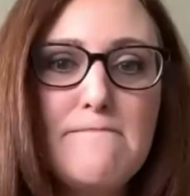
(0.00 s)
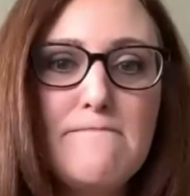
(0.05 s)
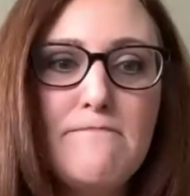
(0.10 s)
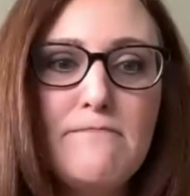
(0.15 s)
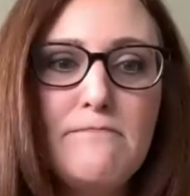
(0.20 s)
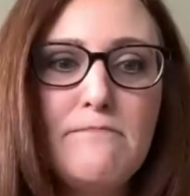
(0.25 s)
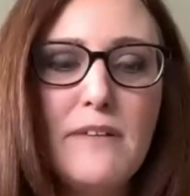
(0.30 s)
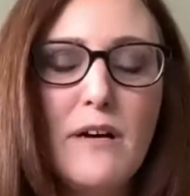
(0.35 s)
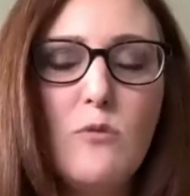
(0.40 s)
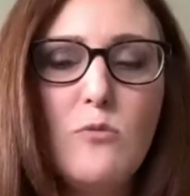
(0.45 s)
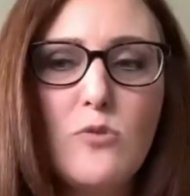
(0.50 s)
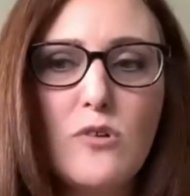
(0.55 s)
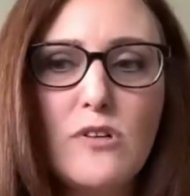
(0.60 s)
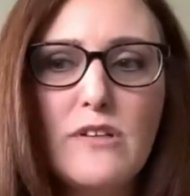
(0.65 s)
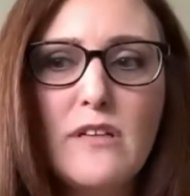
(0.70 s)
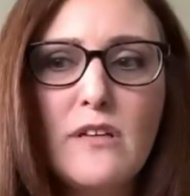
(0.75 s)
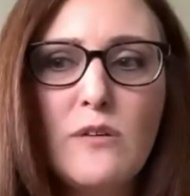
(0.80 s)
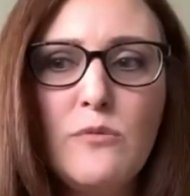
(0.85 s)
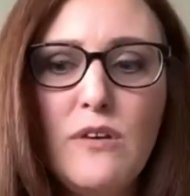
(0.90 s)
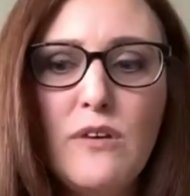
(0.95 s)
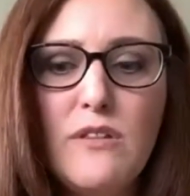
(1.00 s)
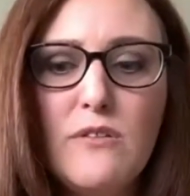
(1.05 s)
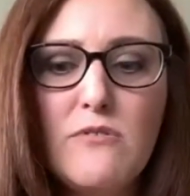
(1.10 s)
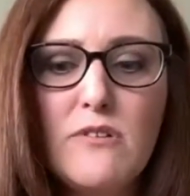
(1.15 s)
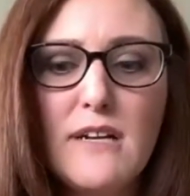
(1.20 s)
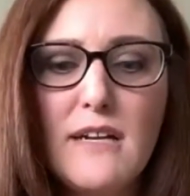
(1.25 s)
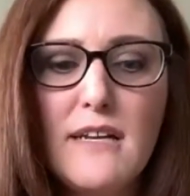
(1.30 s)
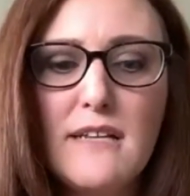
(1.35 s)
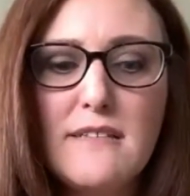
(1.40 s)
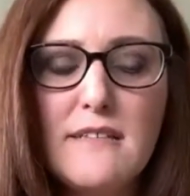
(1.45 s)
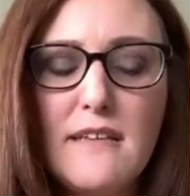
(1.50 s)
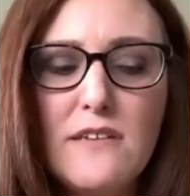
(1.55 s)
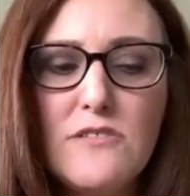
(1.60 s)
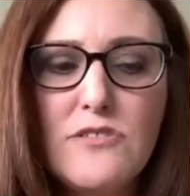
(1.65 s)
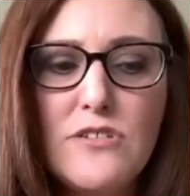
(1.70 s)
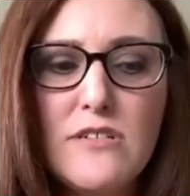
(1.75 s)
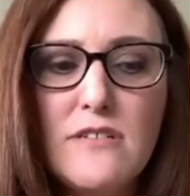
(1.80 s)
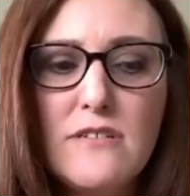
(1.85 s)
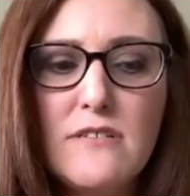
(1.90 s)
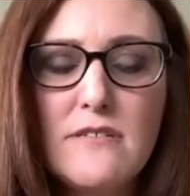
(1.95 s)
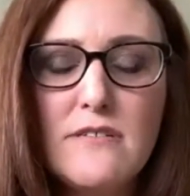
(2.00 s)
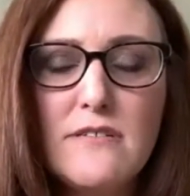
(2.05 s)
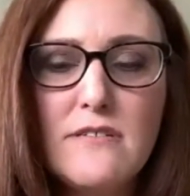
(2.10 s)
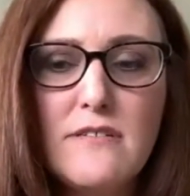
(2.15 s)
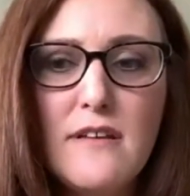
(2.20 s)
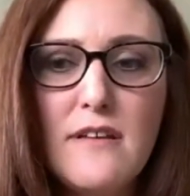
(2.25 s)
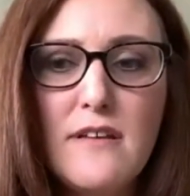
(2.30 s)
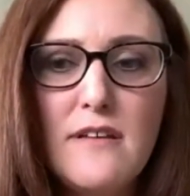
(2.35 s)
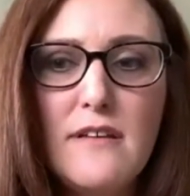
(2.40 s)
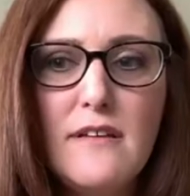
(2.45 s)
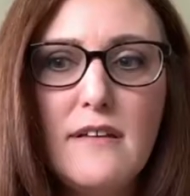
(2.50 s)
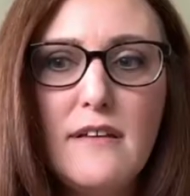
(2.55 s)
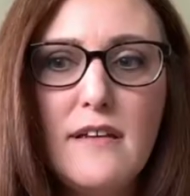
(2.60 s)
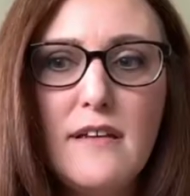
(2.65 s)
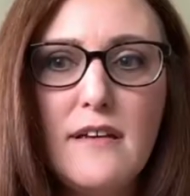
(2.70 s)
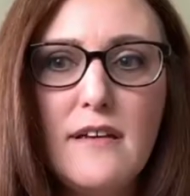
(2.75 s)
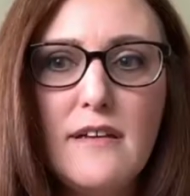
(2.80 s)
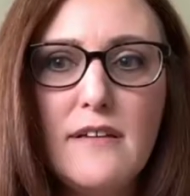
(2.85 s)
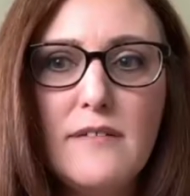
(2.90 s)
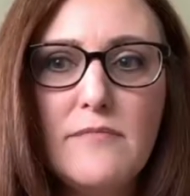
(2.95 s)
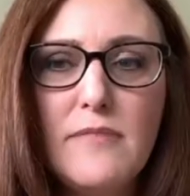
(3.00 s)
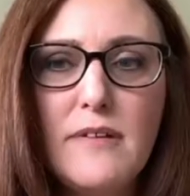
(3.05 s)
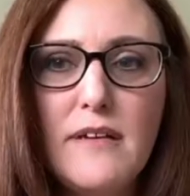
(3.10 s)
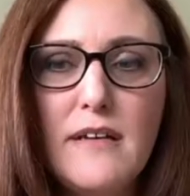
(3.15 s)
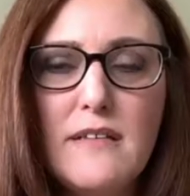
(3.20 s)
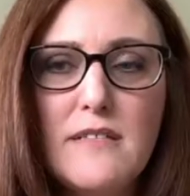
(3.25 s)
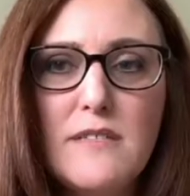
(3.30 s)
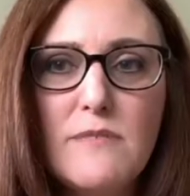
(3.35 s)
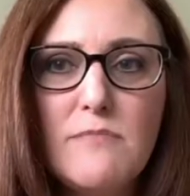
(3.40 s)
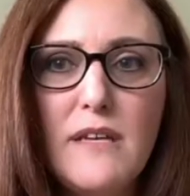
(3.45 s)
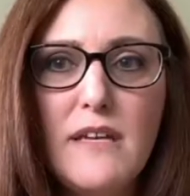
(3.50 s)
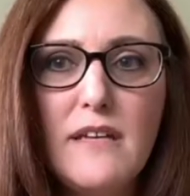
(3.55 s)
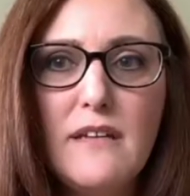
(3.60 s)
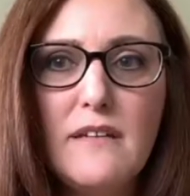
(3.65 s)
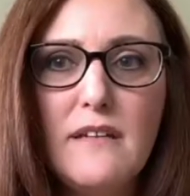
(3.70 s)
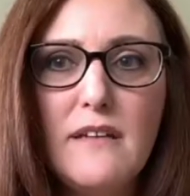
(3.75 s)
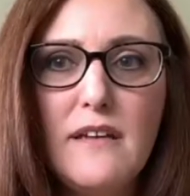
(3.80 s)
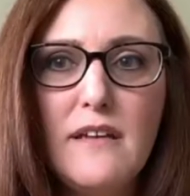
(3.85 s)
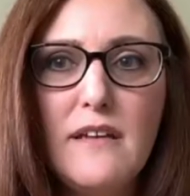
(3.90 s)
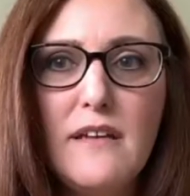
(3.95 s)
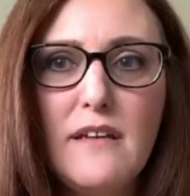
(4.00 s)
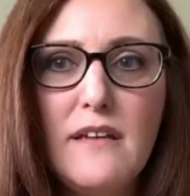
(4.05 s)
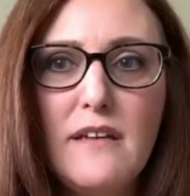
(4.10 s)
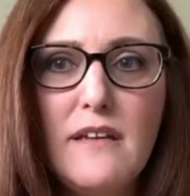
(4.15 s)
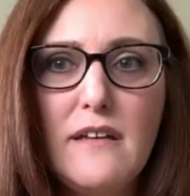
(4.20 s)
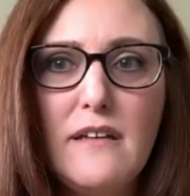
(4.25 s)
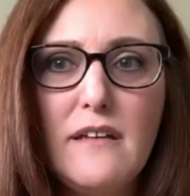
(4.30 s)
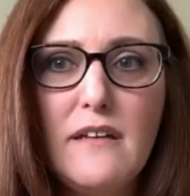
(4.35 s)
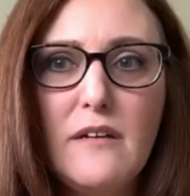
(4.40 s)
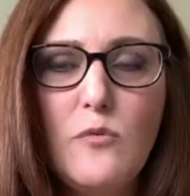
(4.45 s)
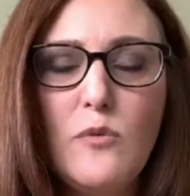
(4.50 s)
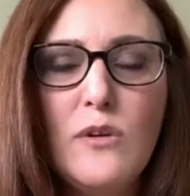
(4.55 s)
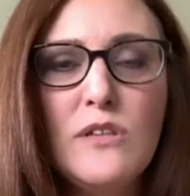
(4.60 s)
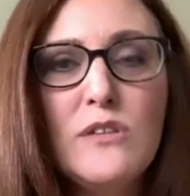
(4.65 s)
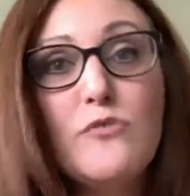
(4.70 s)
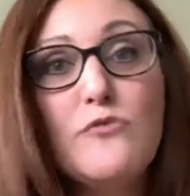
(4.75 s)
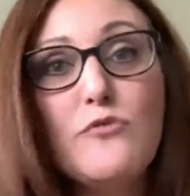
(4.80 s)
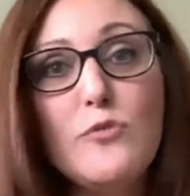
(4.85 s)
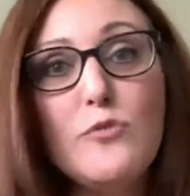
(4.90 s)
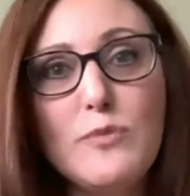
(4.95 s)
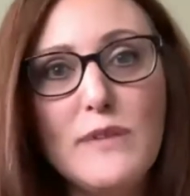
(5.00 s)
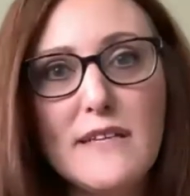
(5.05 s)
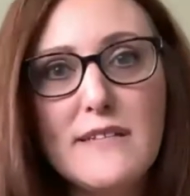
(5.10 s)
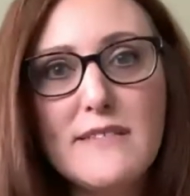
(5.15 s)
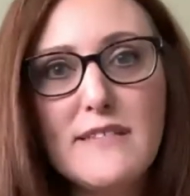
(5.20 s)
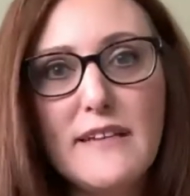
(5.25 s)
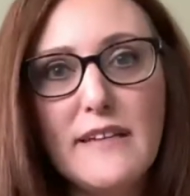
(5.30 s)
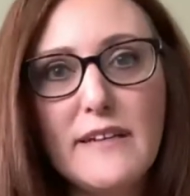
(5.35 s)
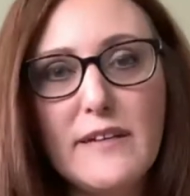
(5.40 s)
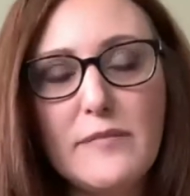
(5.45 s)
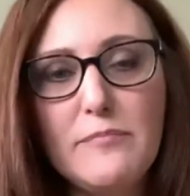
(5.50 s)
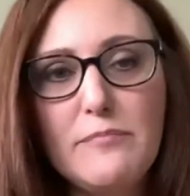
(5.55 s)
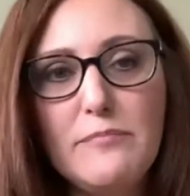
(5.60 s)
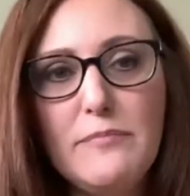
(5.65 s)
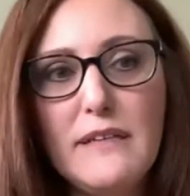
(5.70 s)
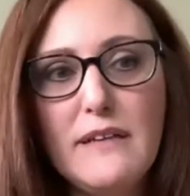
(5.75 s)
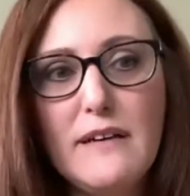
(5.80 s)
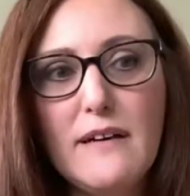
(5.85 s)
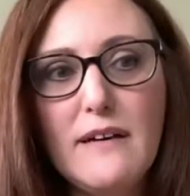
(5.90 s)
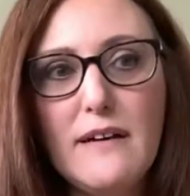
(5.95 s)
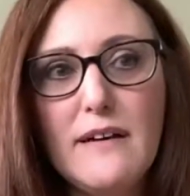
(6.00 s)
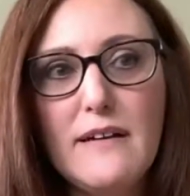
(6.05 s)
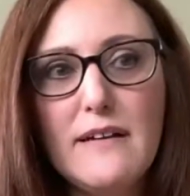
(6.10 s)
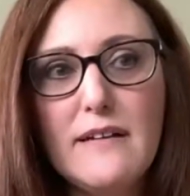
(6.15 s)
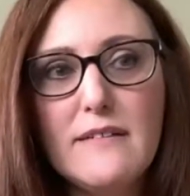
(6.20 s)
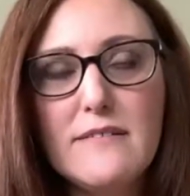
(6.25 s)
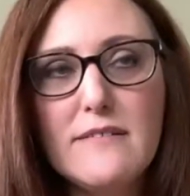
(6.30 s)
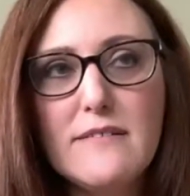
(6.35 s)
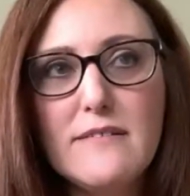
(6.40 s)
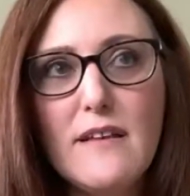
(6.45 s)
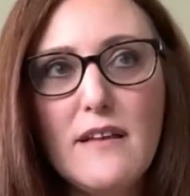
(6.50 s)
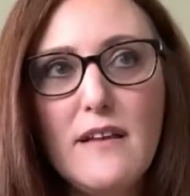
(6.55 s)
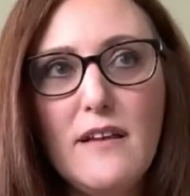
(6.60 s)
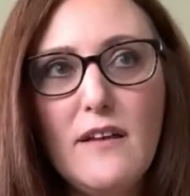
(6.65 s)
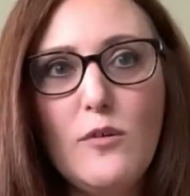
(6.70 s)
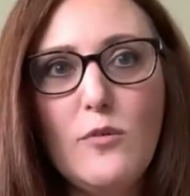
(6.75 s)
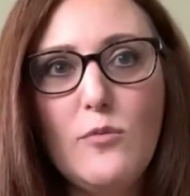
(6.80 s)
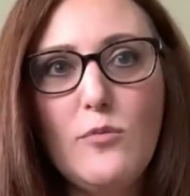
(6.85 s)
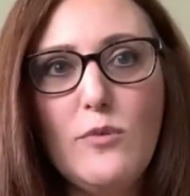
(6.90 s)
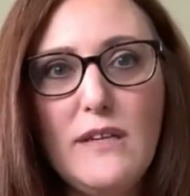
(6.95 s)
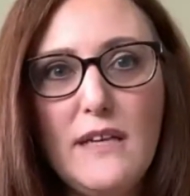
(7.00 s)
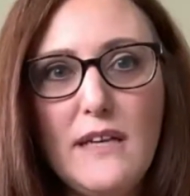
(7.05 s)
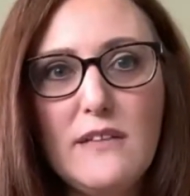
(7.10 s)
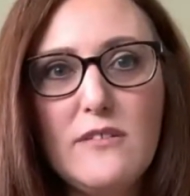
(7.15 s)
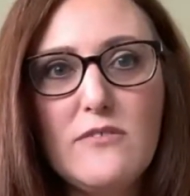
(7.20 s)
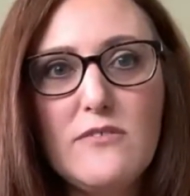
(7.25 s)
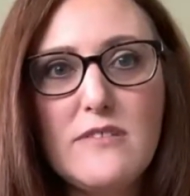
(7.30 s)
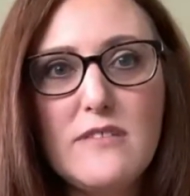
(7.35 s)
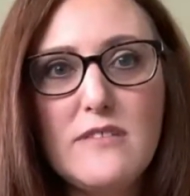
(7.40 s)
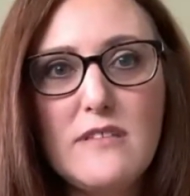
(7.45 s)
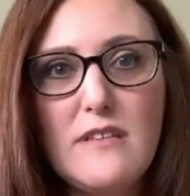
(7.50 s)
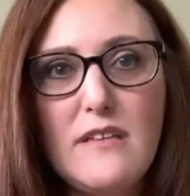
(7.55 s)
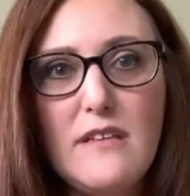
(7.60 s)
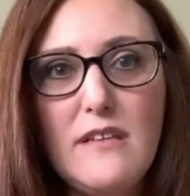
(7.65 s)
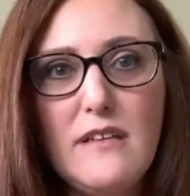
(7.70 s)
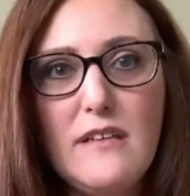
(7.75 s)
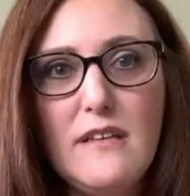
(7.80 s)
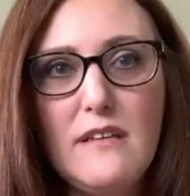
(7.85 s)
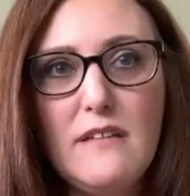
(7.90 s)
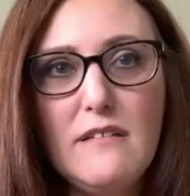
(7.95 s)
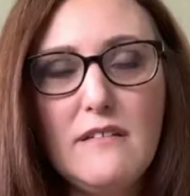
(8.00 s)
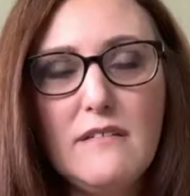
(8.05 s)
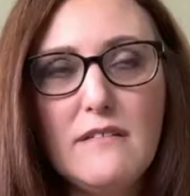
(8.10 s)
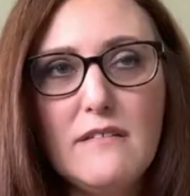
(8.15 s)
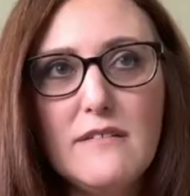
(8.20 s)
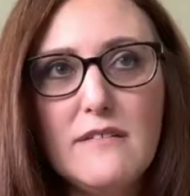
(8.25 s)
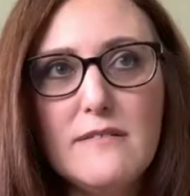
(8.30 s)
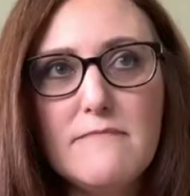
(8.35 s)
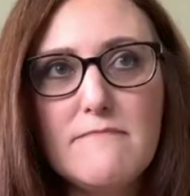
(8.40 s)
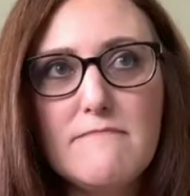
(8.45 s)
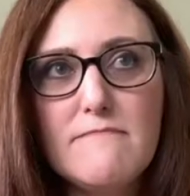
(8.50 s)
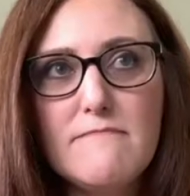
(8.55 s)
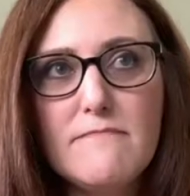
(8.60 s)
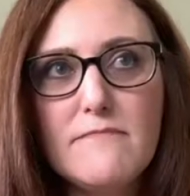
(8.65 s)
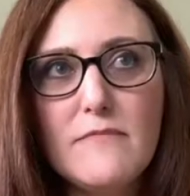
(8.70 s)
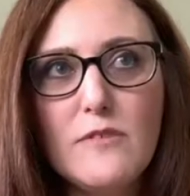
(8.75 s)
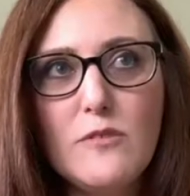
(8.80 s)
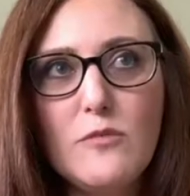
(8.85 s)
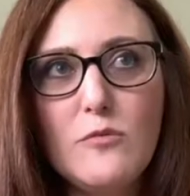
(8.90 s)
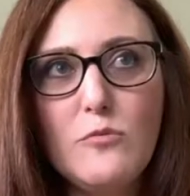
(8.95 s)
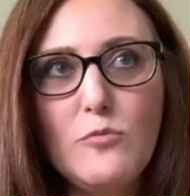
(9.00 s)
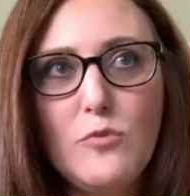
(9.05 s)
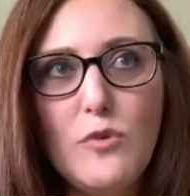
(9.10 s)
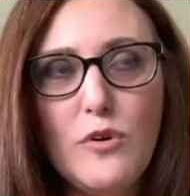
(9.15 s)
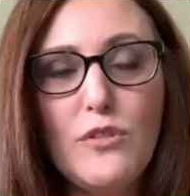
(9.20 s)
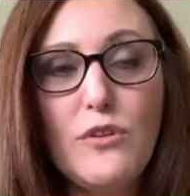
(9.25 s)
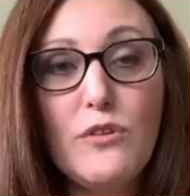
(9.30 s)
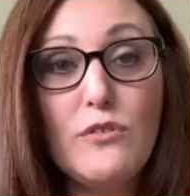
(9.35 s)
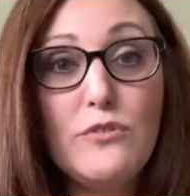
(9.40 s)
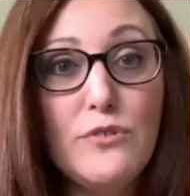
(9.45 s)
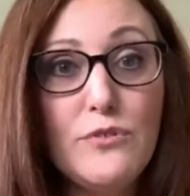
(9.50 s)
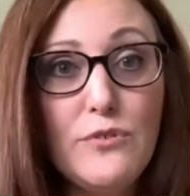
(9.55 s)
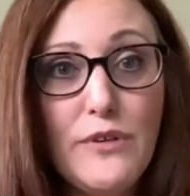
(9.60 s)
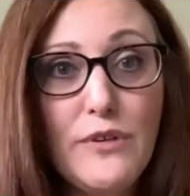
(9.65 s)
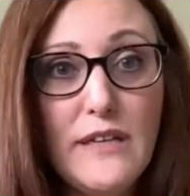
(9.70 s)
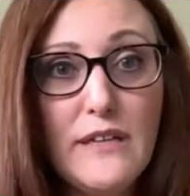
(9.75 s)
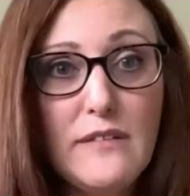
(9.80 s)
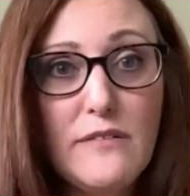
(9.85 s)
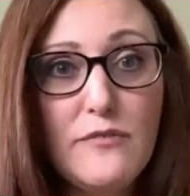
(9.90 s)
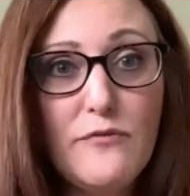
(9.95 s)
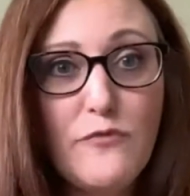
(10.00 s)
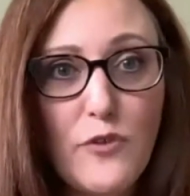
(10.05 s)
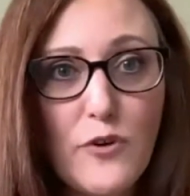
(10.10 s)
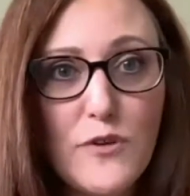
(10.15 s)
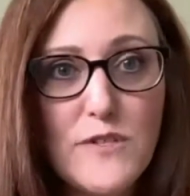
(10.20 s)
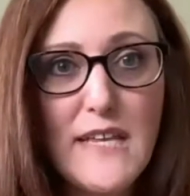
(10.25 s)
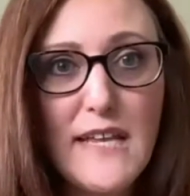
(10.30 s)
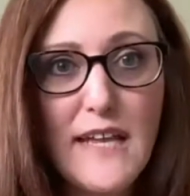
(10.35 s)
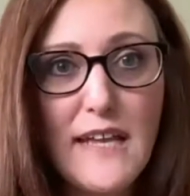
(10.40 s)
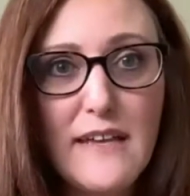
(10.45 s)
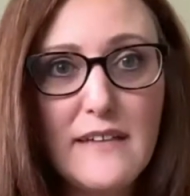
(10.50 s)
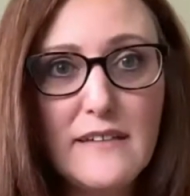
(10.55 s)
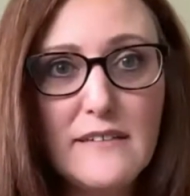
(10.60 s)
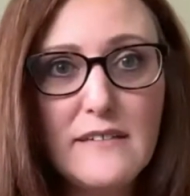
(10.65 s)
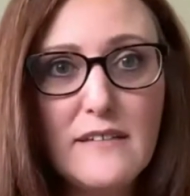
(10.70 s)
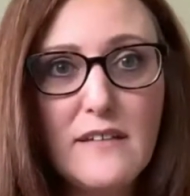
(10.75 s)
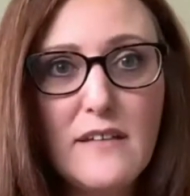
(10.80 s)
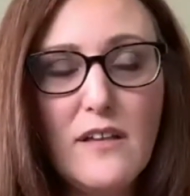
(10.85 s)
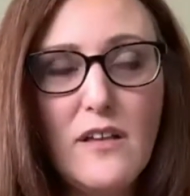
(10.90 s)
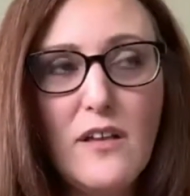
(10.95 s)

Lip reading: But working with the organizations has been a wonderful blessing, because we get to see what they're doing firsthand.